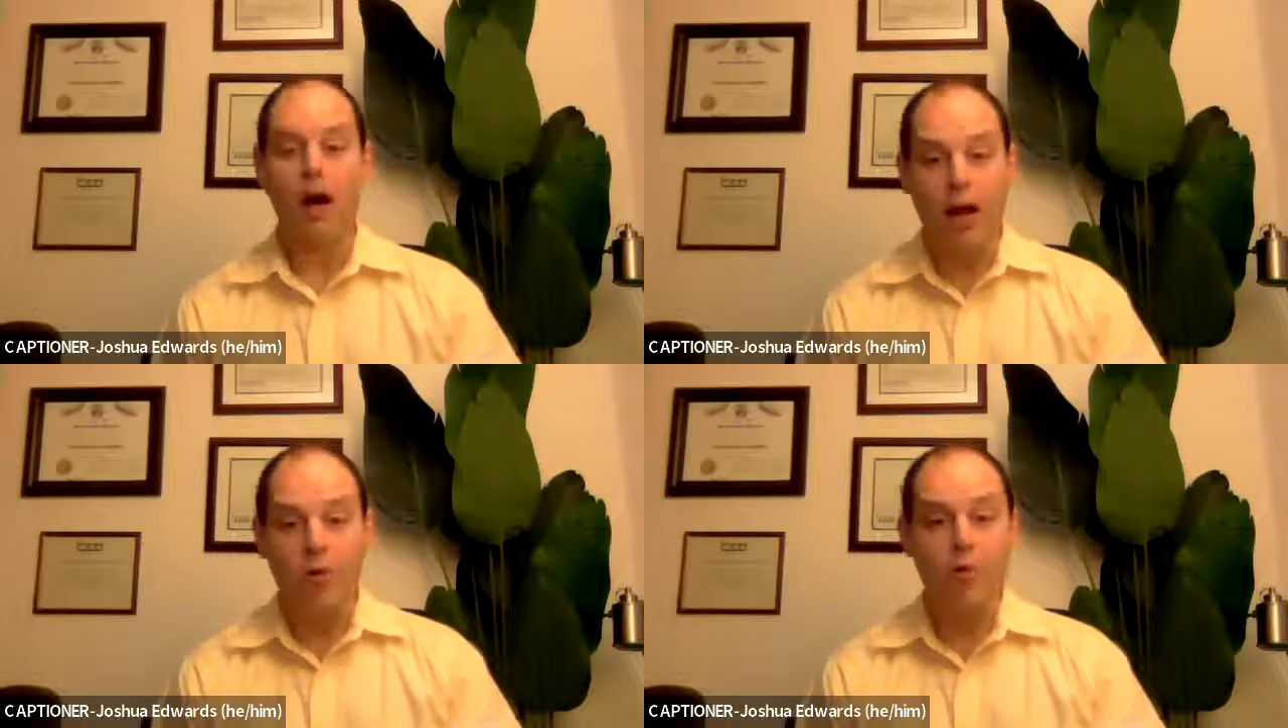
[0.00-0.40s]

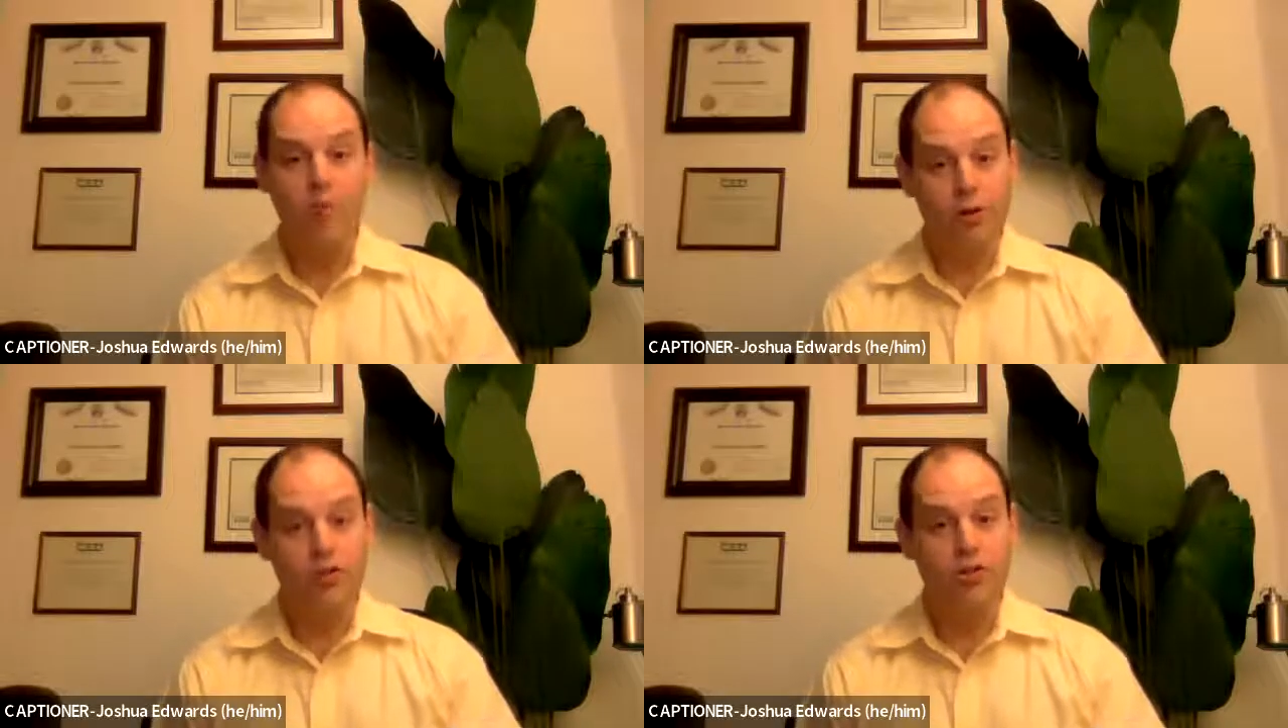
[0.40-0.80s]
I
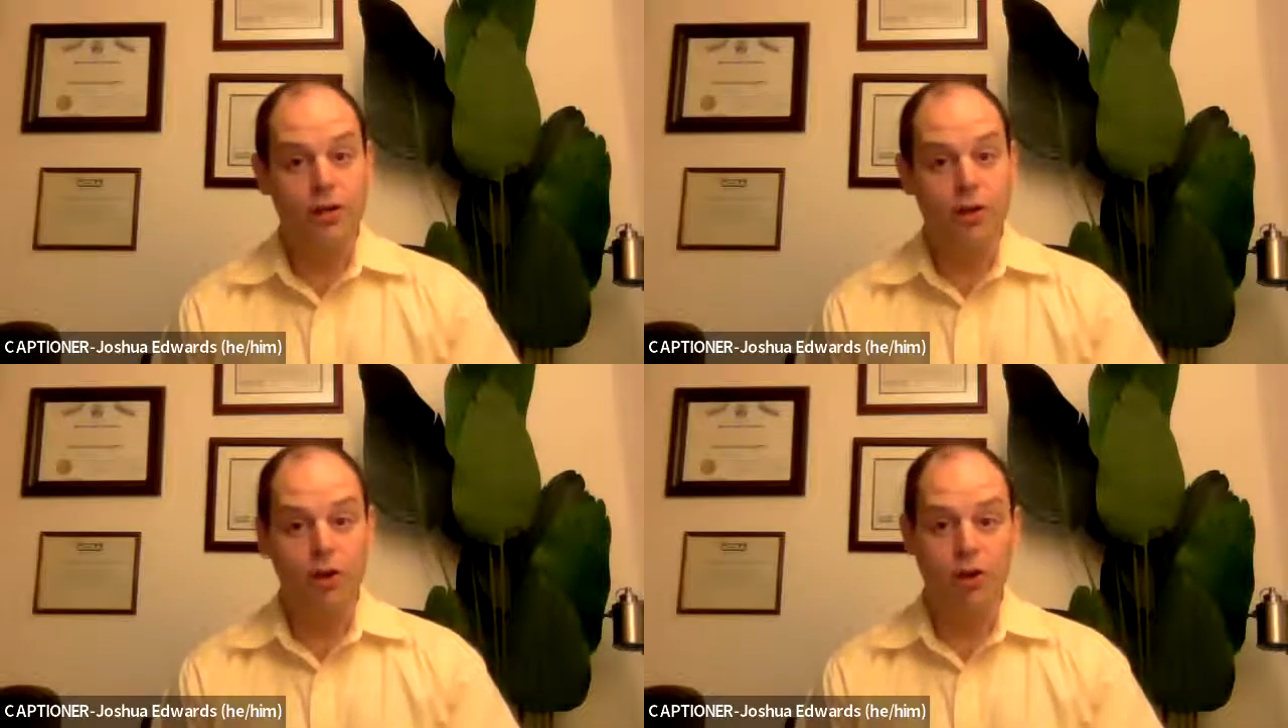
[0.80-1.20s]
would
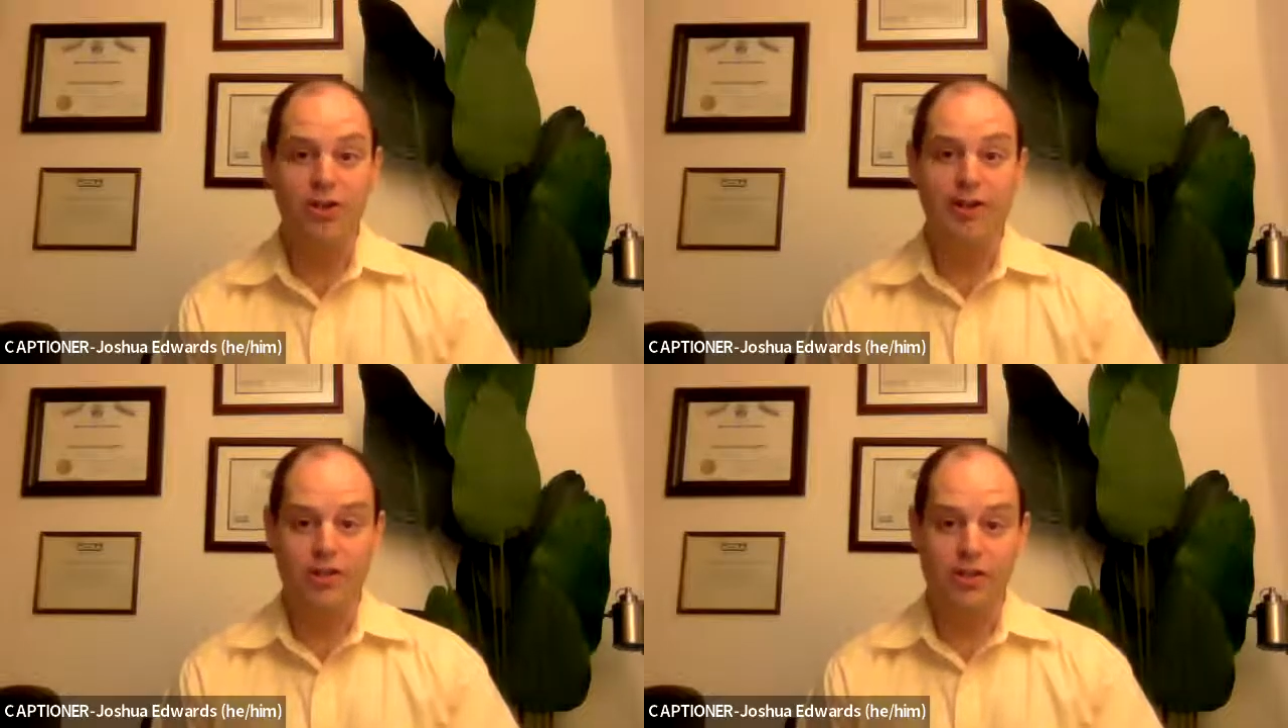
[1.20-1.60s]
personally call
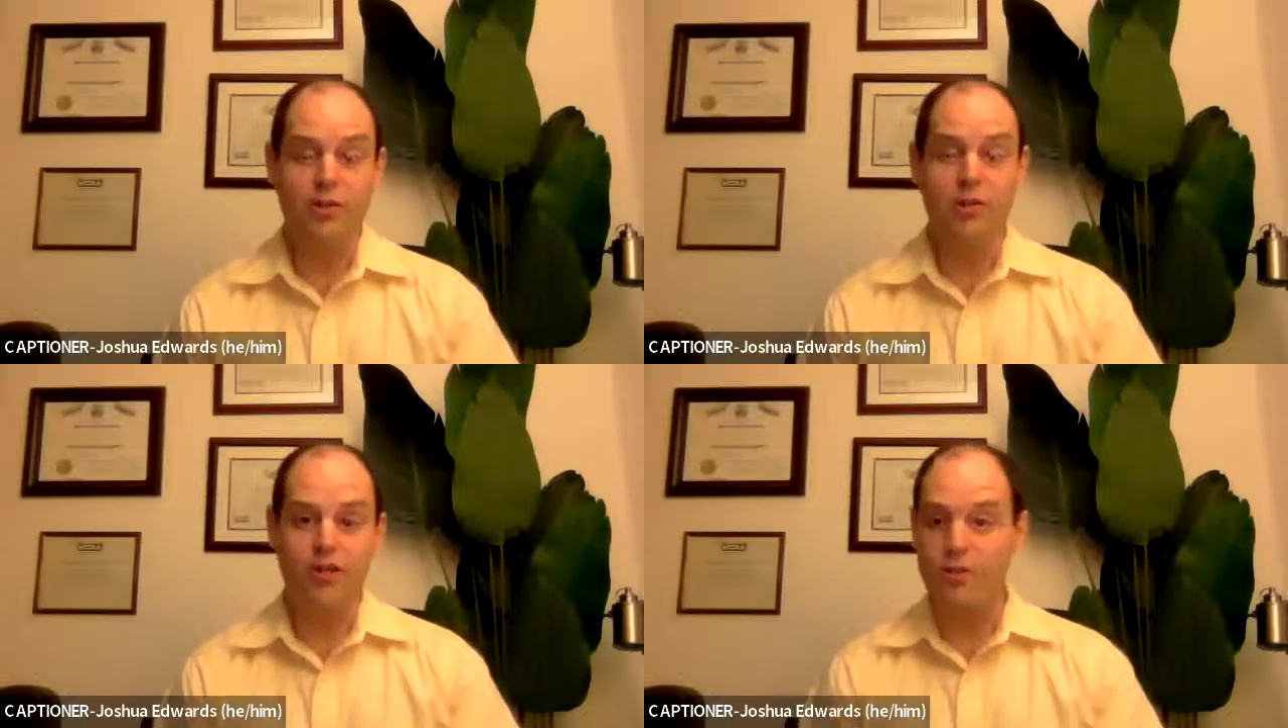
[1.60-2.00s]
on
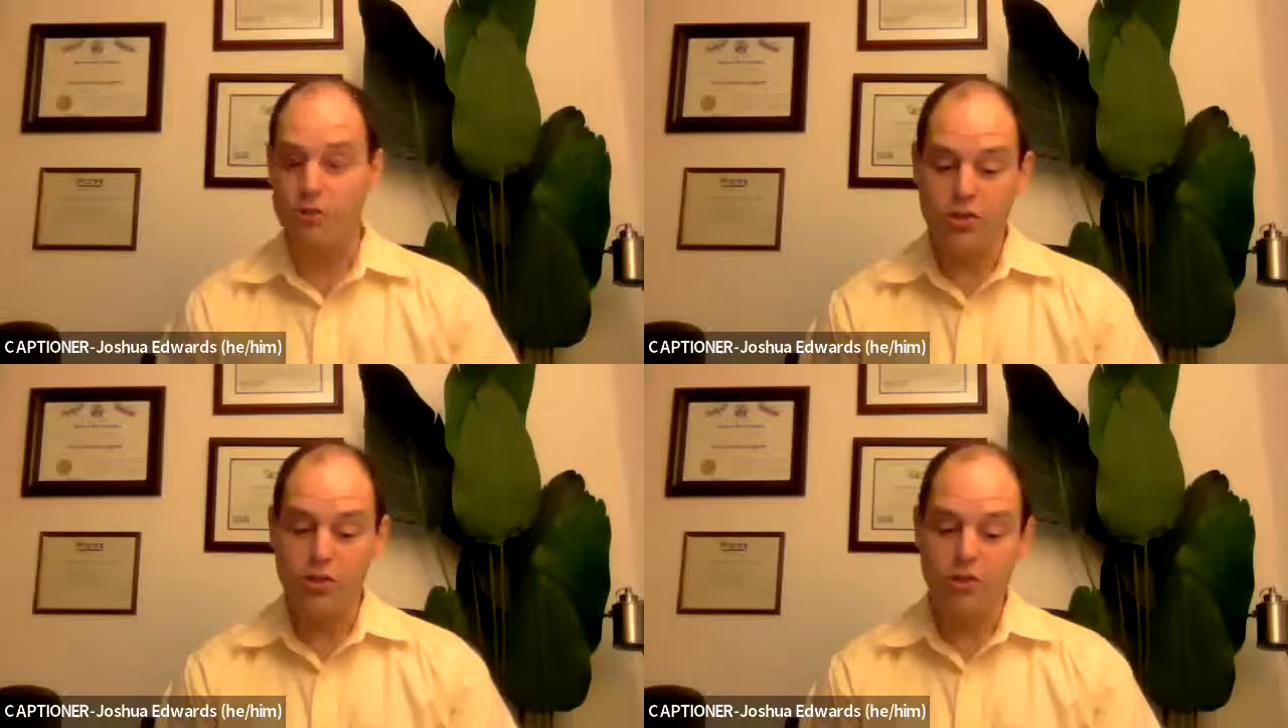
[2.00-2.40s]
NCRA to
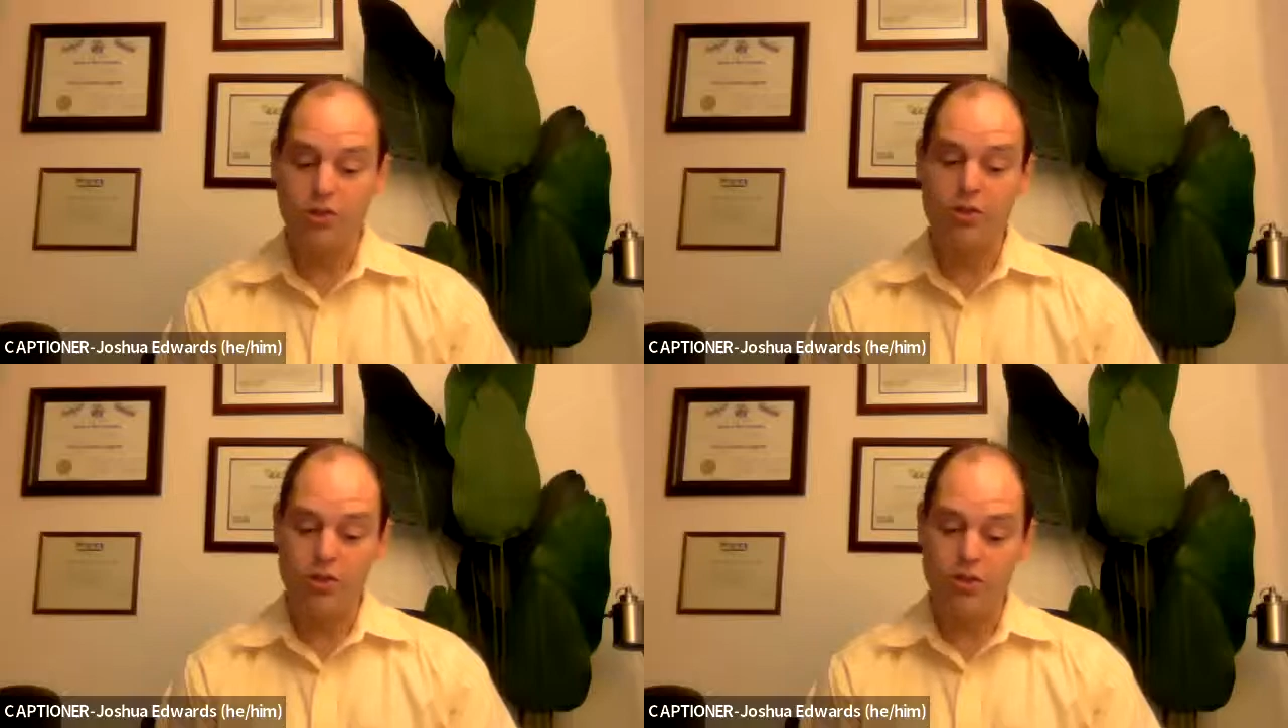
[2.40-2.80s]
loosen the
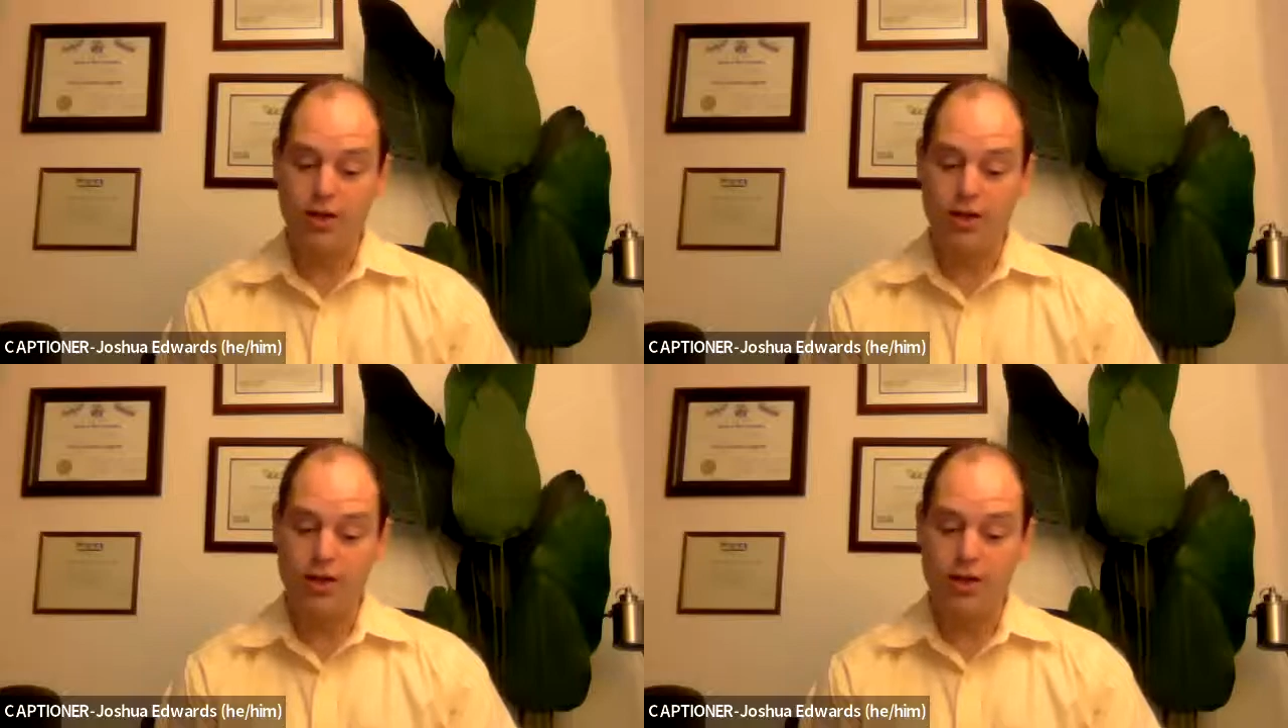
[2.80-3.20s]
purse
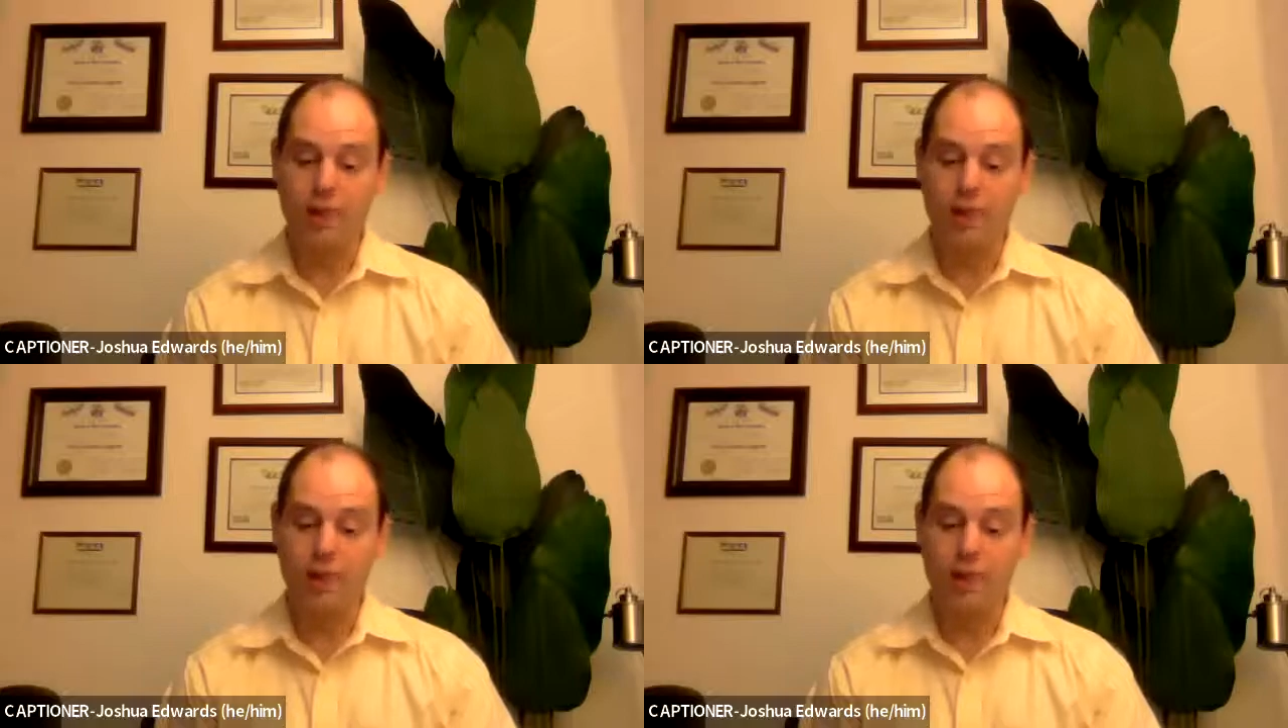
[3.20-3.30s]
strings